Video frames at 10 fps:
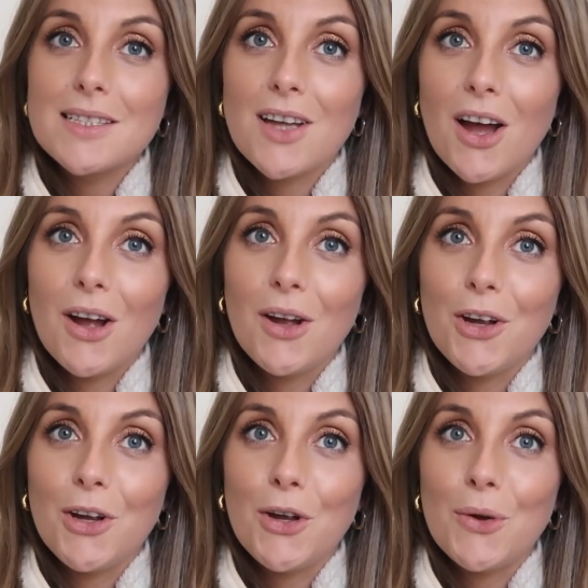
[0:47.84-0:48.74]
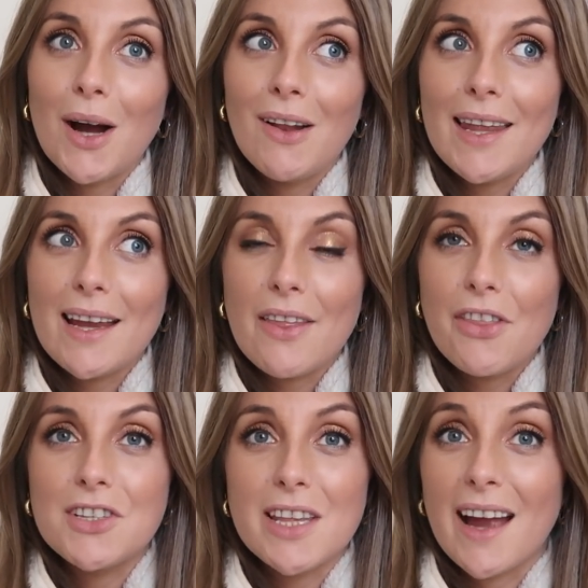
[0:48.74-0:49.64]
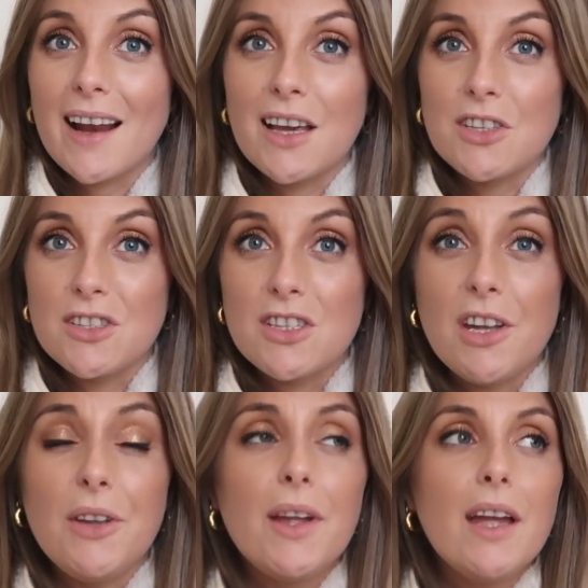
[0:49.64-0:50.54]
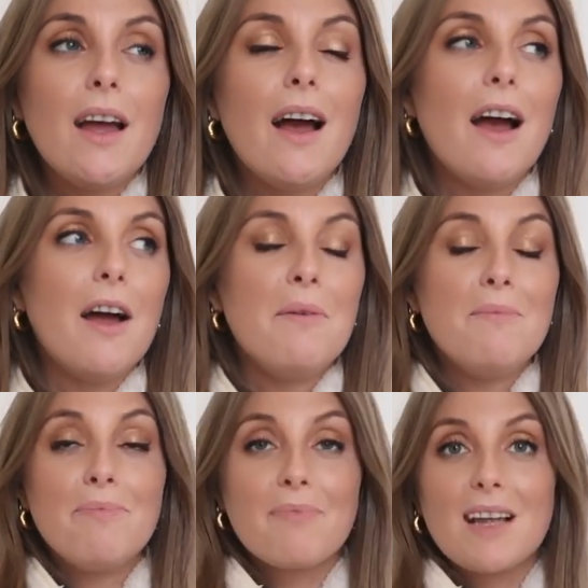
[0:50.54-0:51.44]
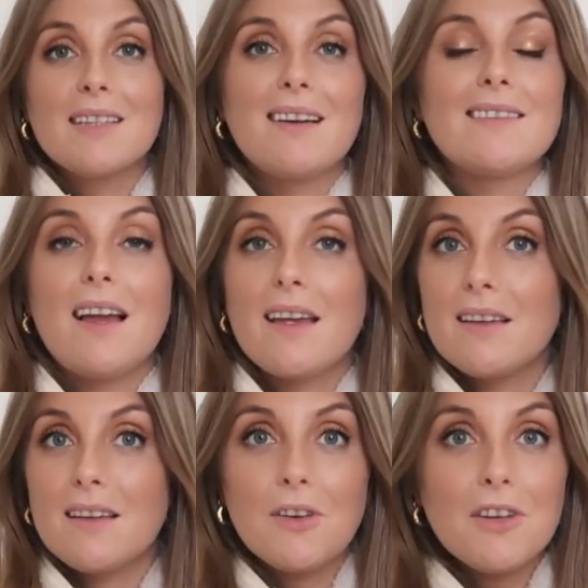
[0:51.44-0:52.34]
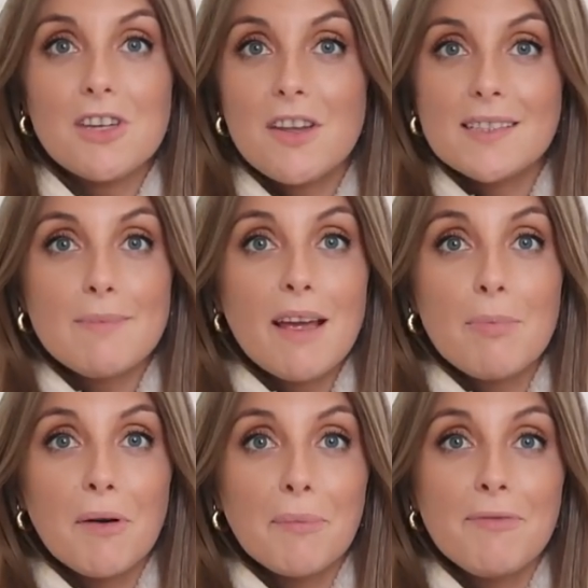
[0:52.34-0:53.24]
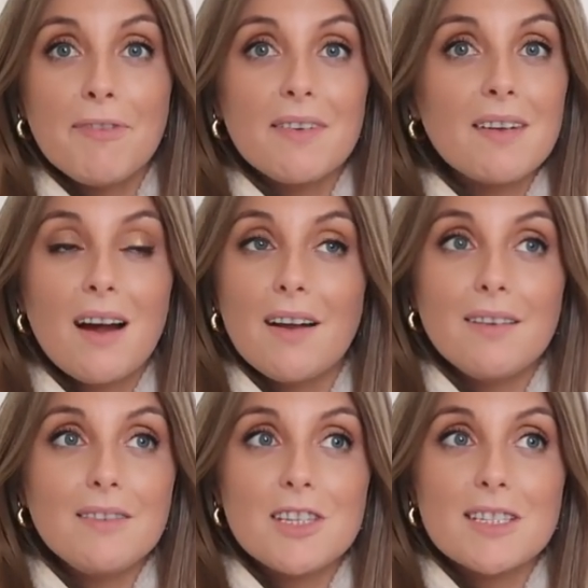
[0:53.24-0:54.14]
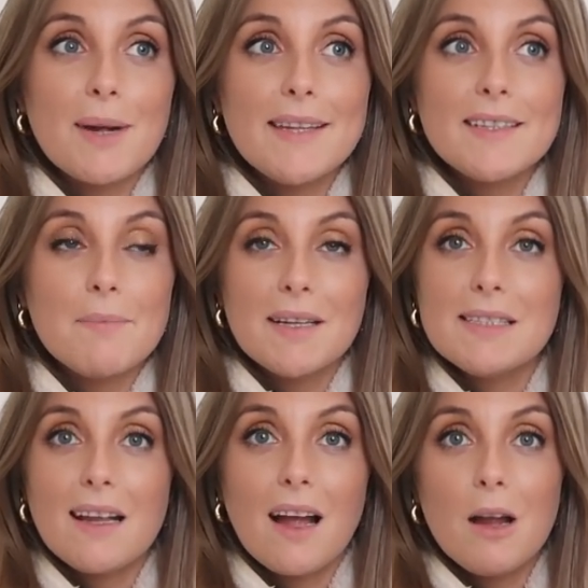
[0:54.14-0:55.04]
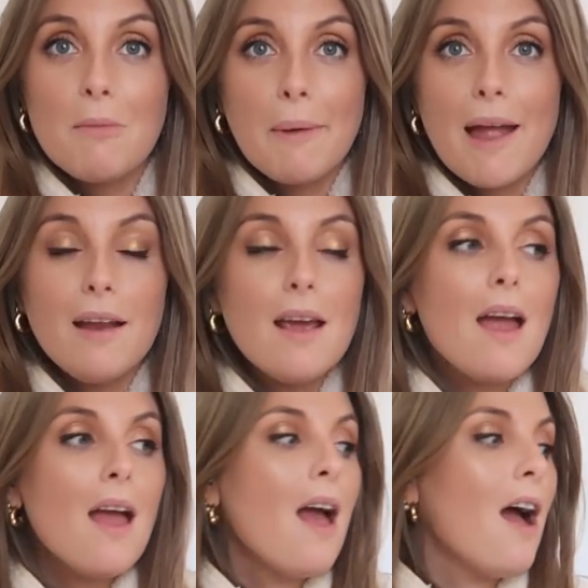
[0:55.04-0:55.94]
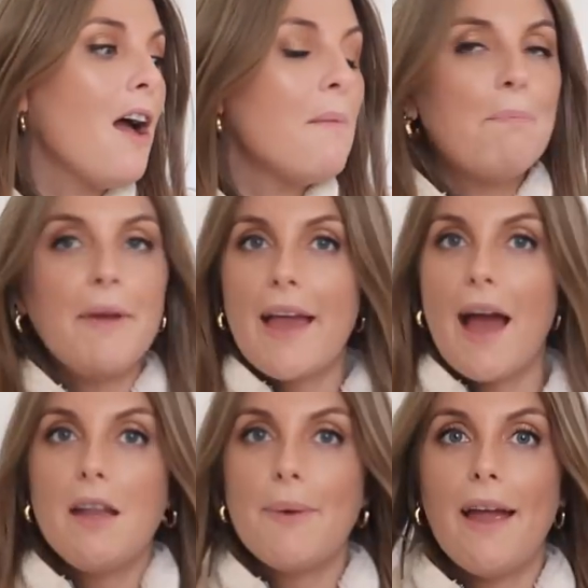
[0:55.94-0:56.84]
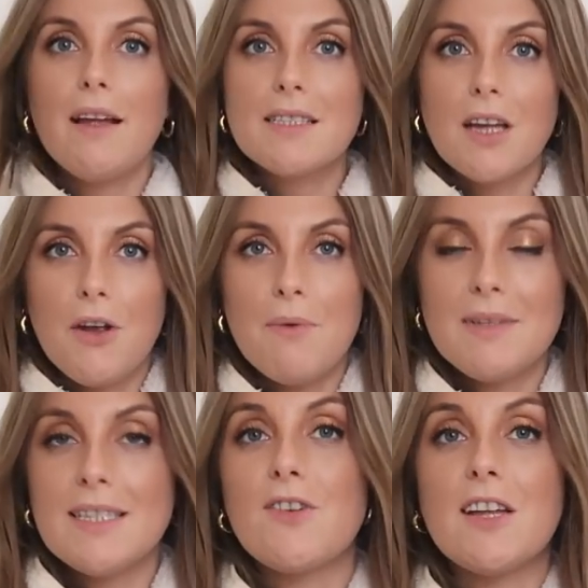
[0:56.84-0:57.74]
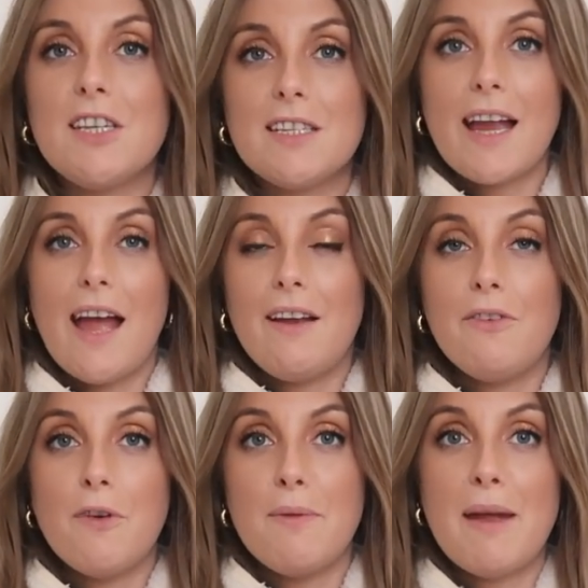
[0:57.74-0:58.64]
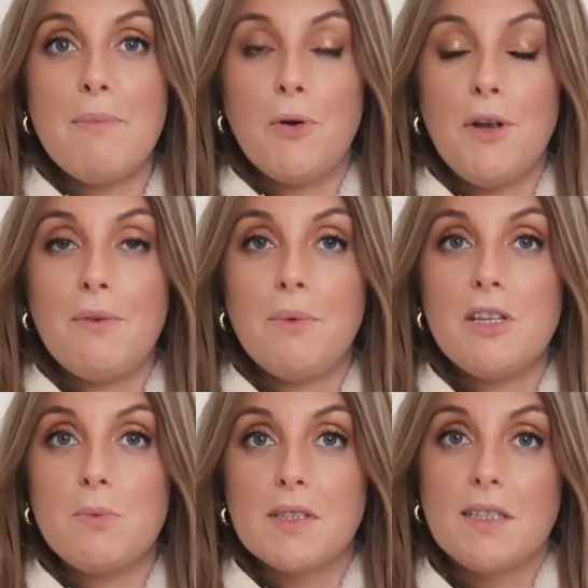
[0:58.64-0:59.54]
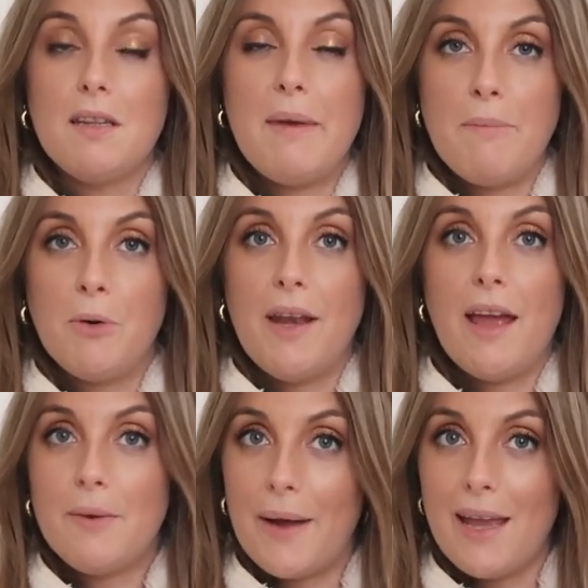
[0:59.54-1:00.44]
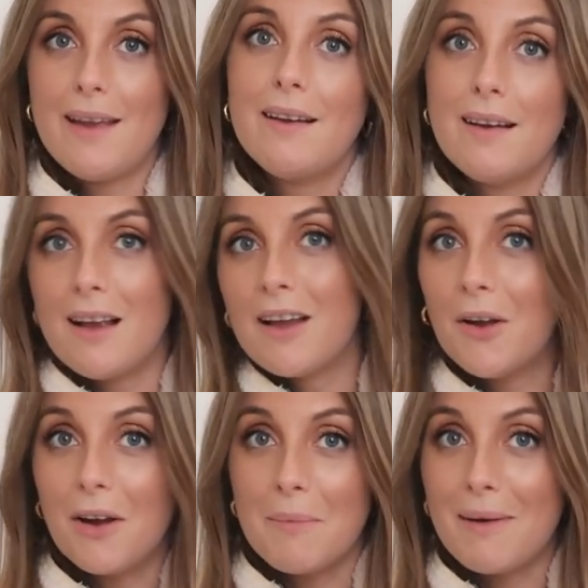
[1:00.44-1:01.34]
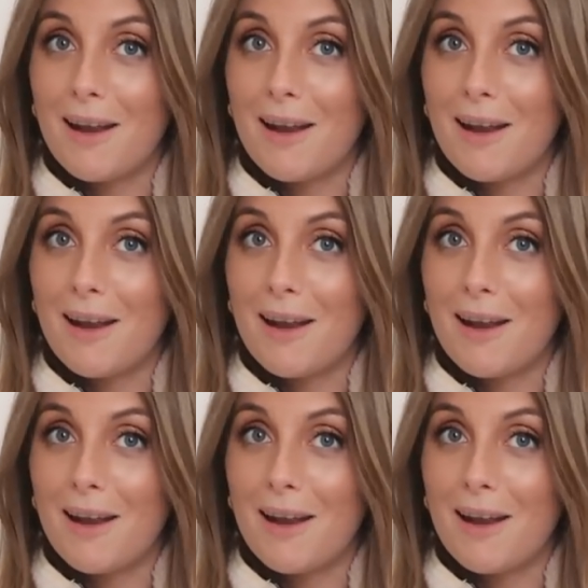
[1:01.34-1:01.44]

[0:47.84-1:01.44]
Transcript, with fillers: so I'll link to that collection too, um because I was like, gotta show this makeup up, can't just waste it by sitting at home on my own. Um but yeah, anyway, so distracted again from the main point, which wasn't the main point anyway, going on